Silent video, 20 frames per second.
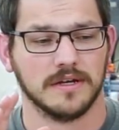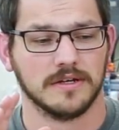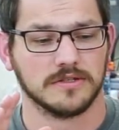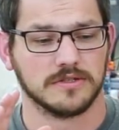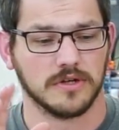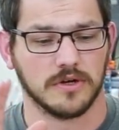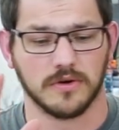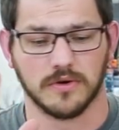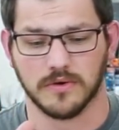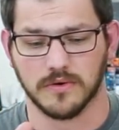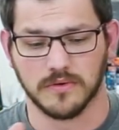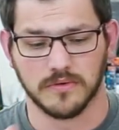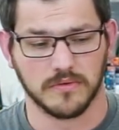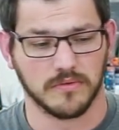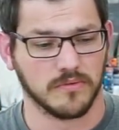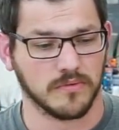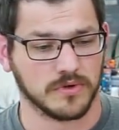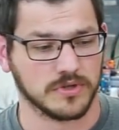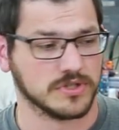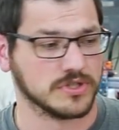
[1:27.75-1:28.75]
So
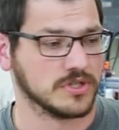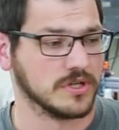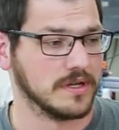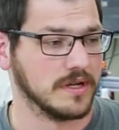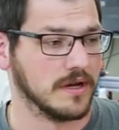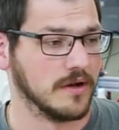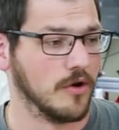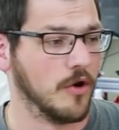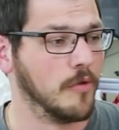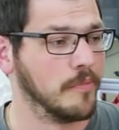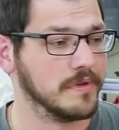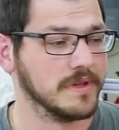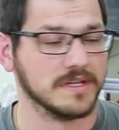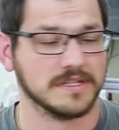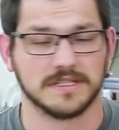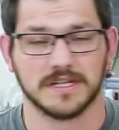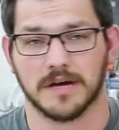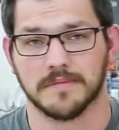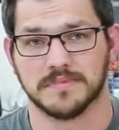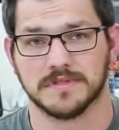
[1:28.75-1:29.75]
we're just gonna open
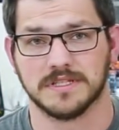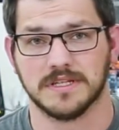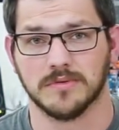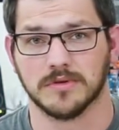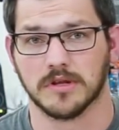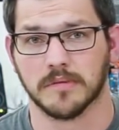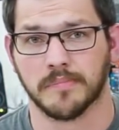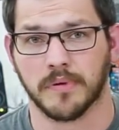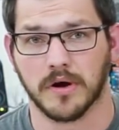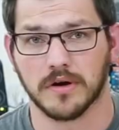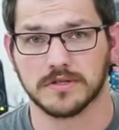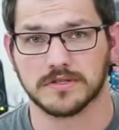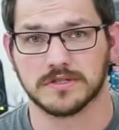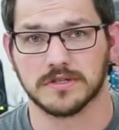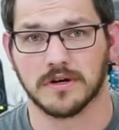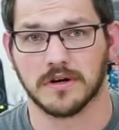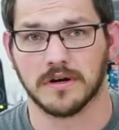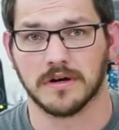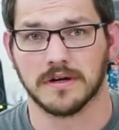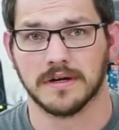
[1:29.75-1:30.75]
this up, see what the parts
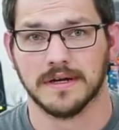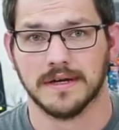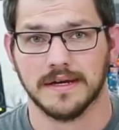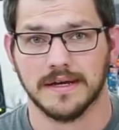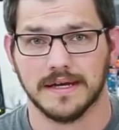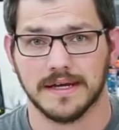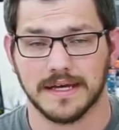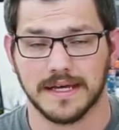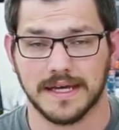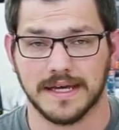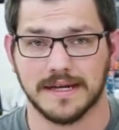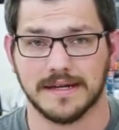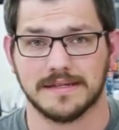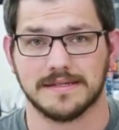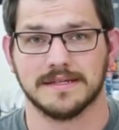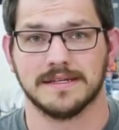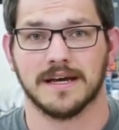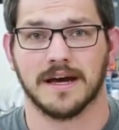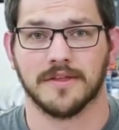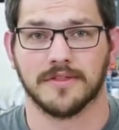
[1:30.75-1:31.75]
are, get it
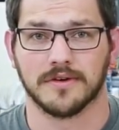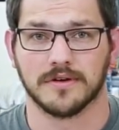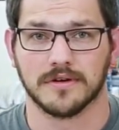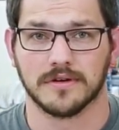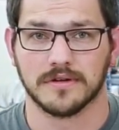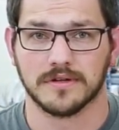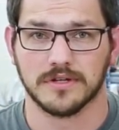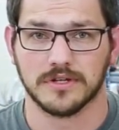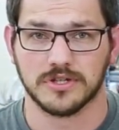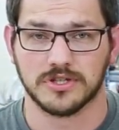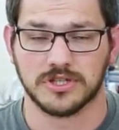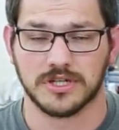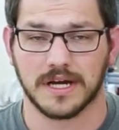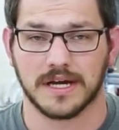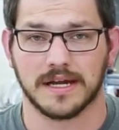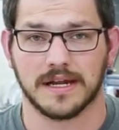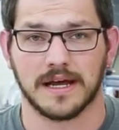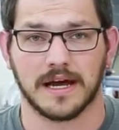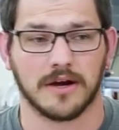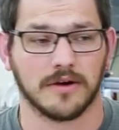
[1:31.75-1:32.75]
together,
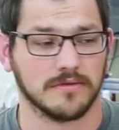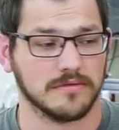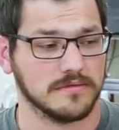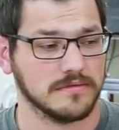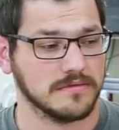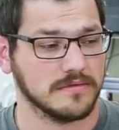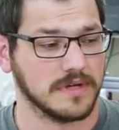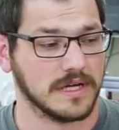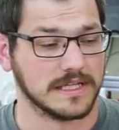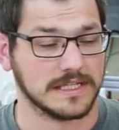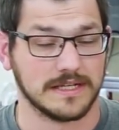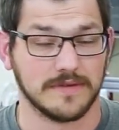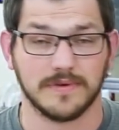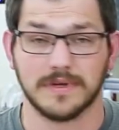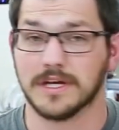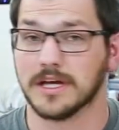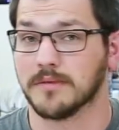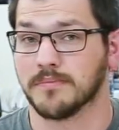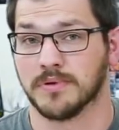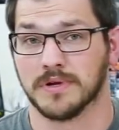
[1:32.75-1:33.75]
check it out, and see if we
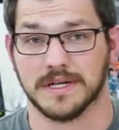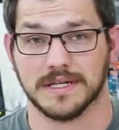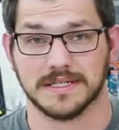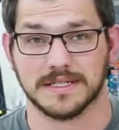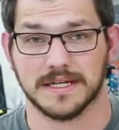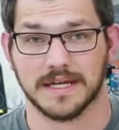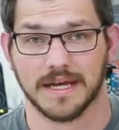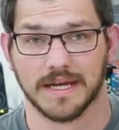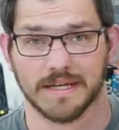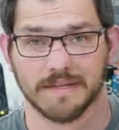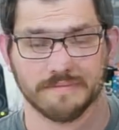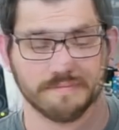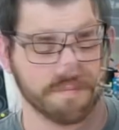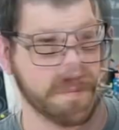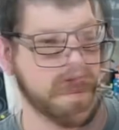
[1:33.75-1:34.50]
can get it printing today.